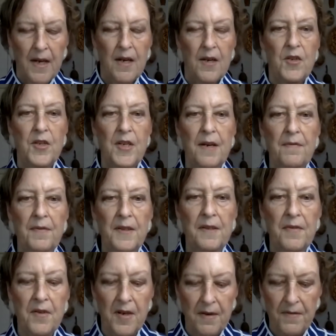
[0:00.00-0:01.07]
Safely
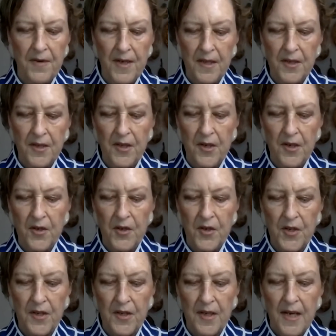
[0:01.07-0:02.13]
for our
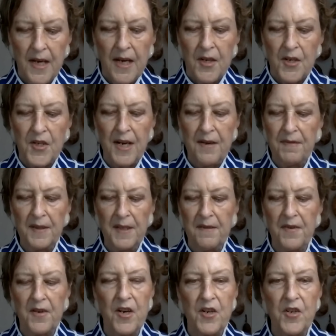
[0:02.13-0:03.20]
volunteers, safely
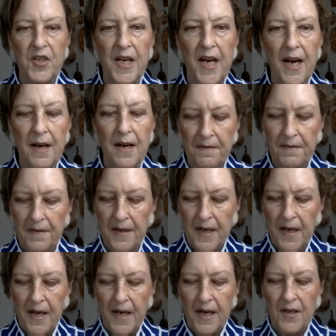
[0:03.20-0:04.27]
for our staff,
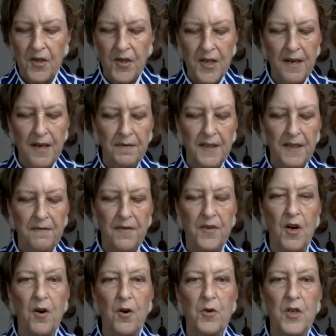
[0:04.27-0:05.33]
and safely for the
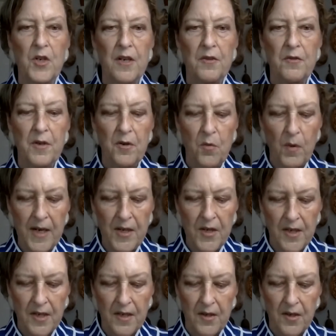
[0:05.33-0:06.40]
host country
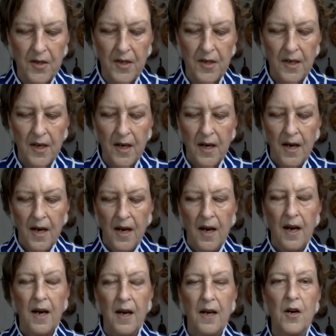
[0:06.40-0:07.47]
residents
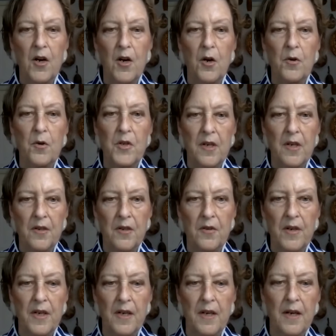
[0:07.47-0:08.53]
and our host
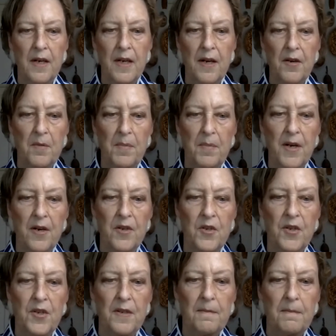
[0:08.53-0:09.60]
country
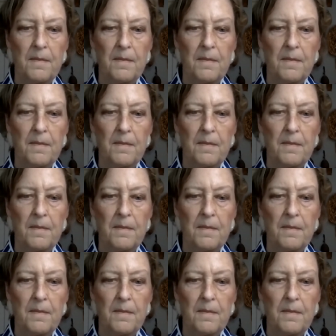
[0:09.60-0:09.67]
counterparts.